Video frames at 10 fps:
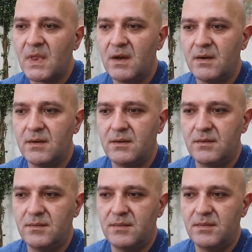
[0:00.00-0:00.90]

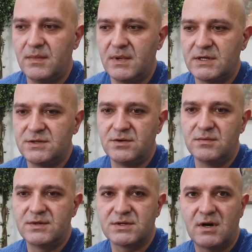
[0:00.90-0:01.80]
As
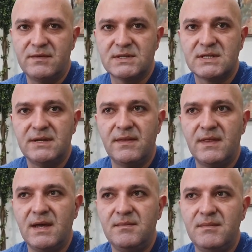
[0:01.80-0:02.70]
YouTubers, obviously,
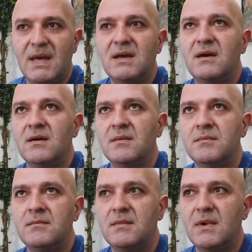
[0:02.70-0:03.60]
they make
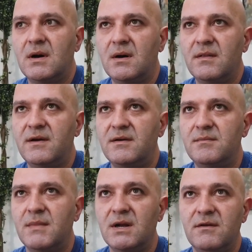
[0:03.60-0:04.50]
their
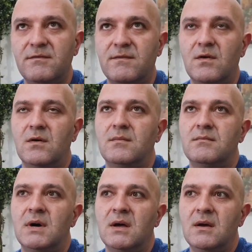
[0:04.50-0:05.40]
money
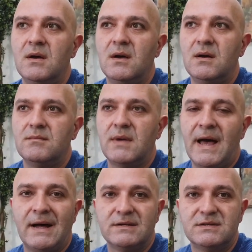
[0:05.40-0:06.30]
from
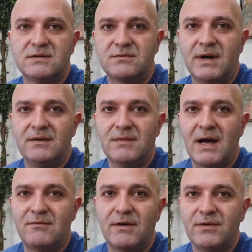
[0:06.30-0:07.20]
ads, right?
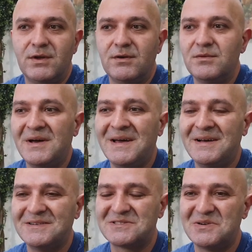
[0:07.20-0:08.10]
Ad revenue.
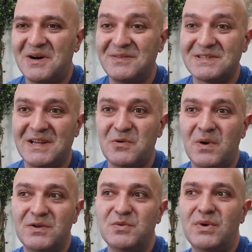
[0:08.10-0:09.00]
So obviously they
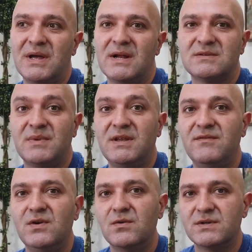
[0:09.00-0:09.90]
want to bring in as many
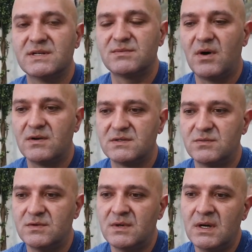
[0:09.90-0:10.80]
viewers as
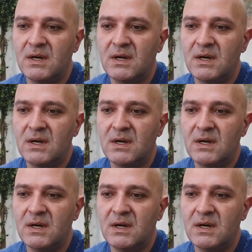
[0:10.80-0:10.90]
possible.